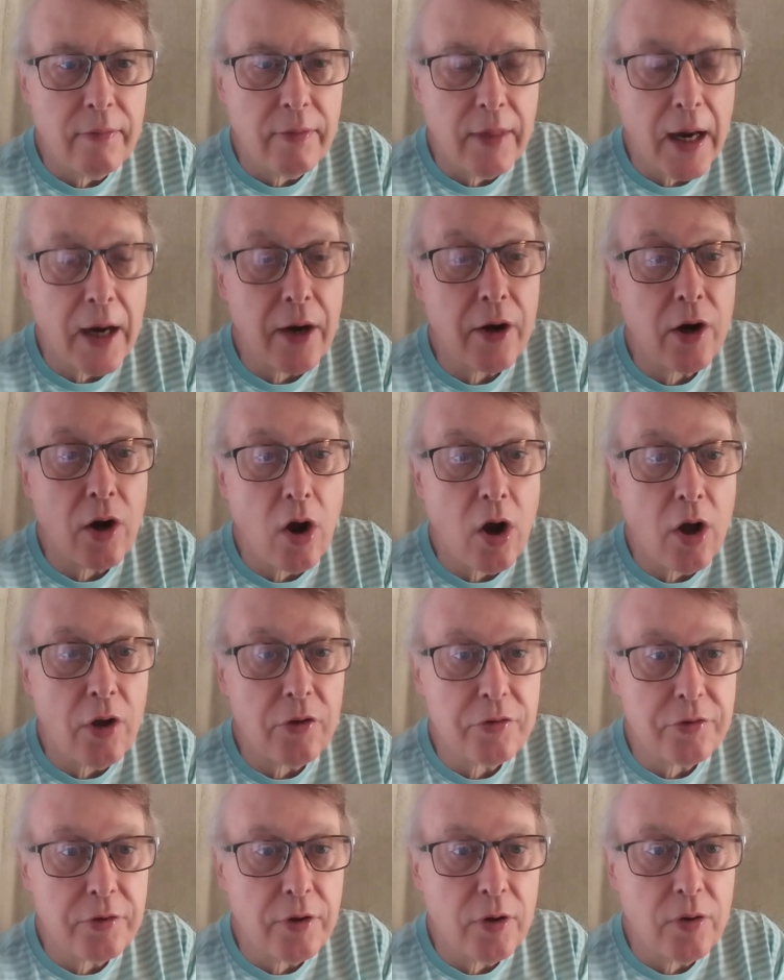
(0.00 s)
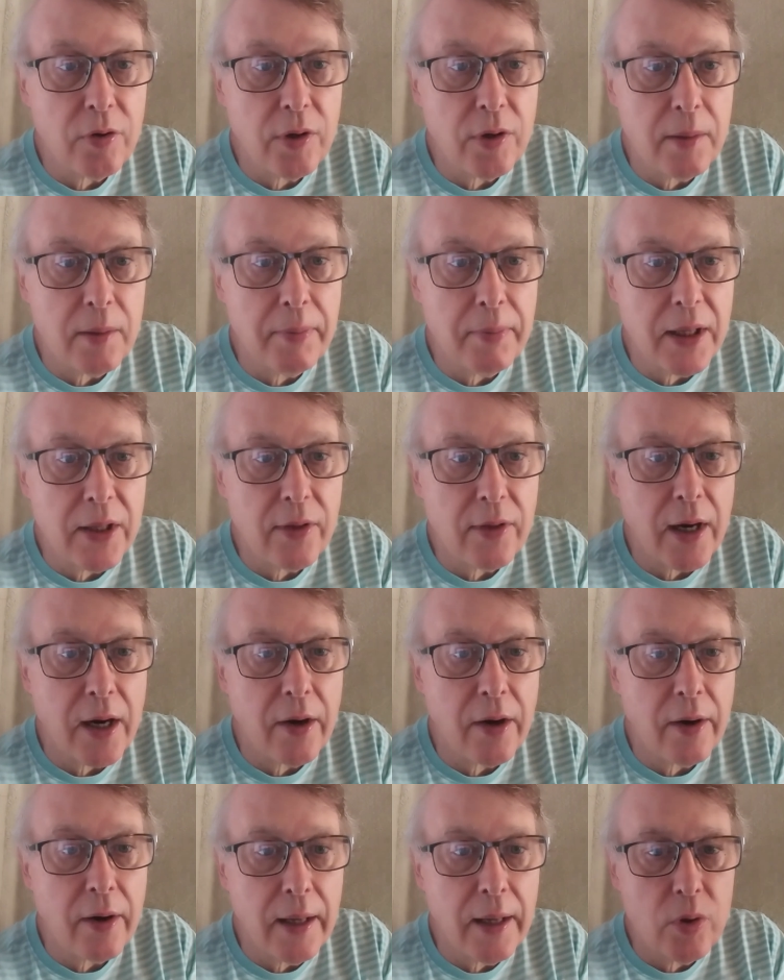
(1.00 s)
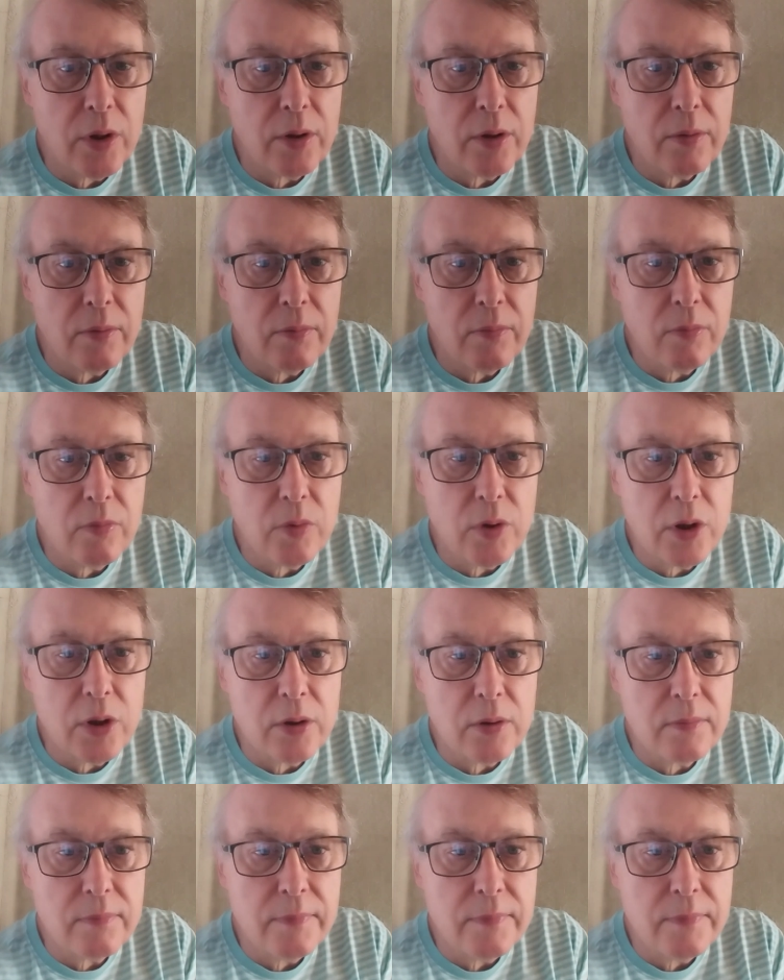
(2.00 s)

They're also going to be there, and so